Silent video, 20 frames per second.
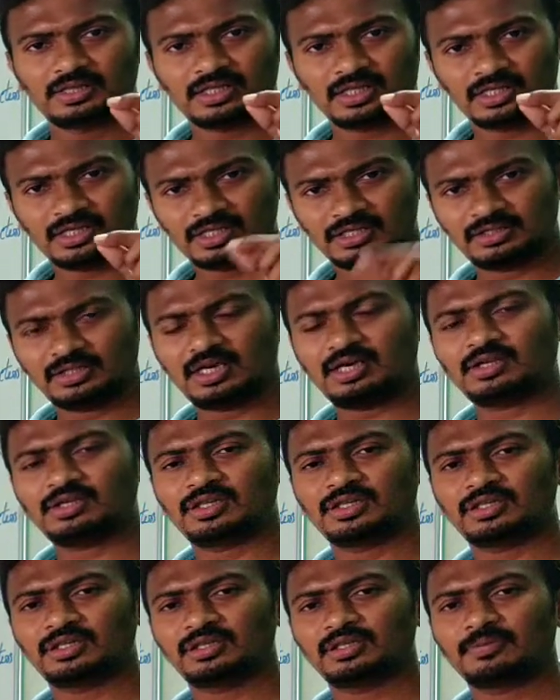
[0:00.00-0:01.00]
The
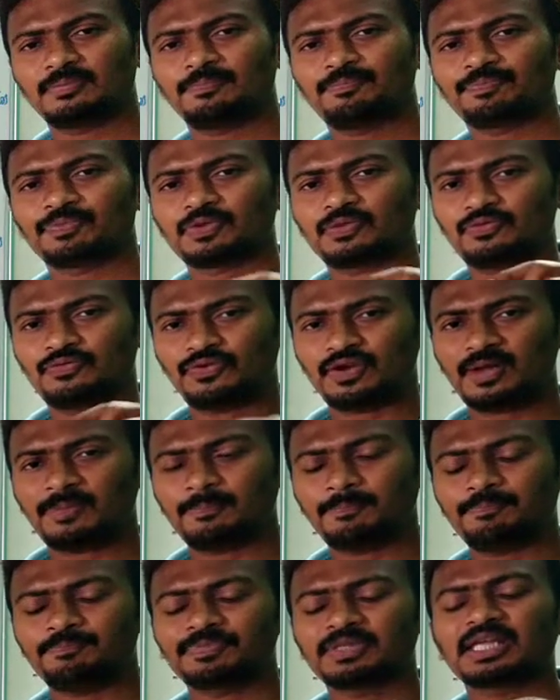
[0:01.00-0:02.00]
distance
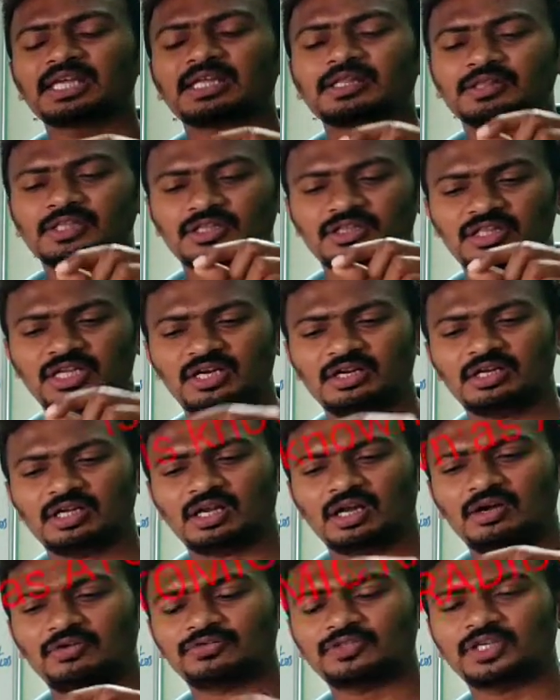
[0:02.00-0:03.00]
from the
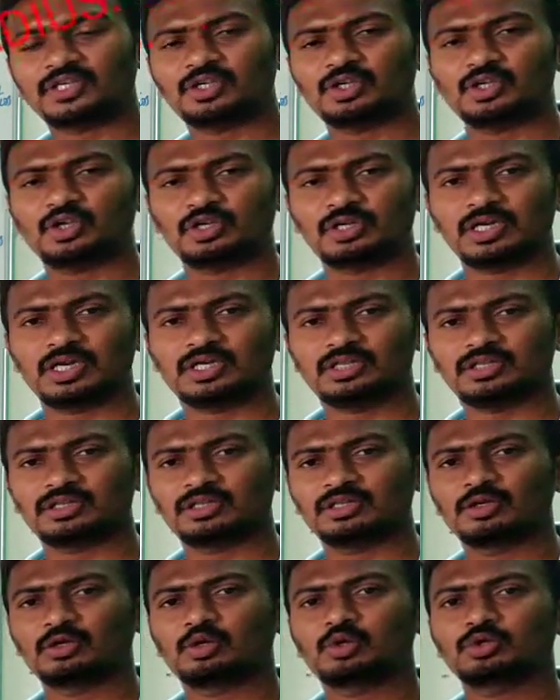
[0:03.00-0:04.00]
center of that
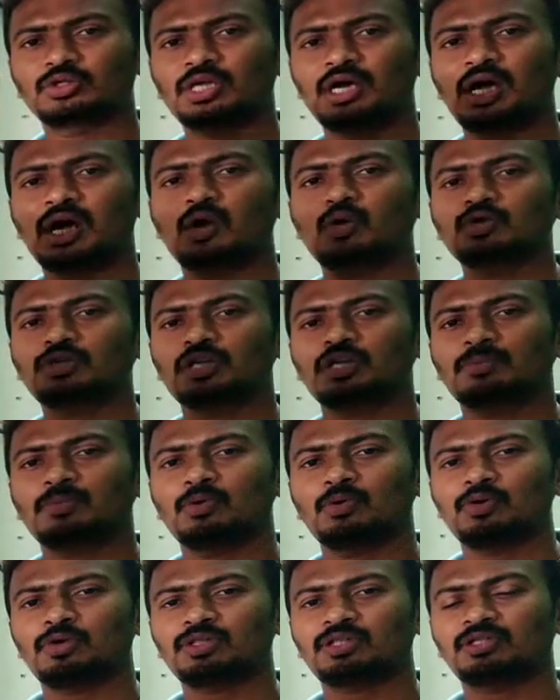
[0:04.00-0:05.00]
nucleus to the
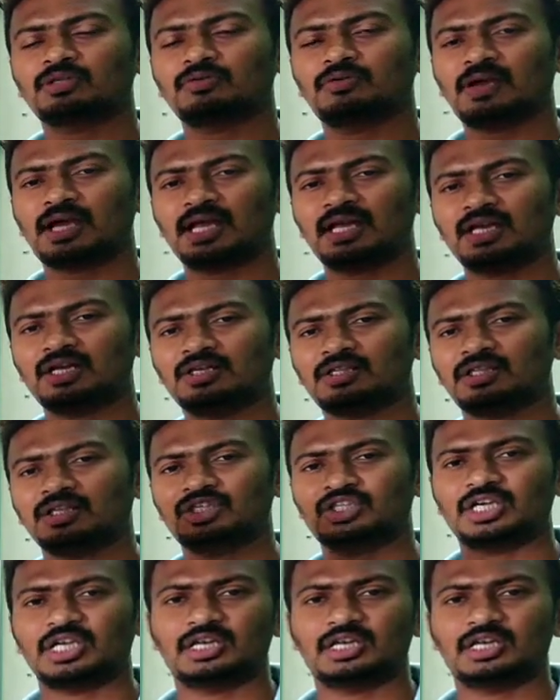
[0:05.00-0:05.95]
outermost valence